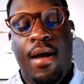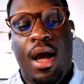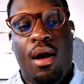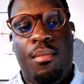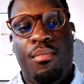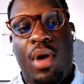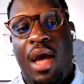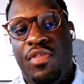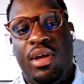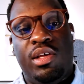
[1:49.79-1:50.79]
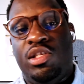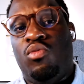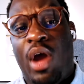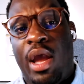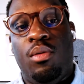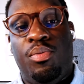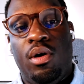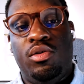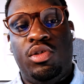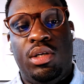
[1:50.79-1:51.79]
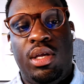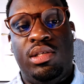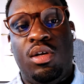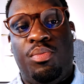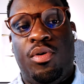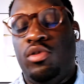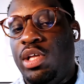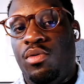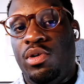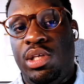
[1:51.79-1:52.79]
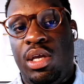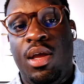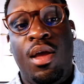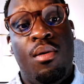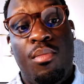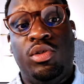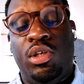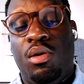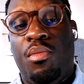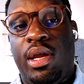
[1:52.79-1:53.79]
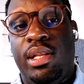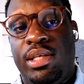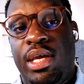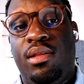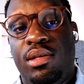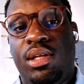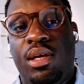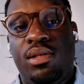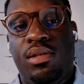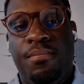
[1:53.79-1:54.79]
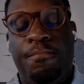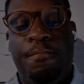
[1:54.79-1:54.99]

um, I think is the right approach and is the approach that we're seeing most of the market take these days.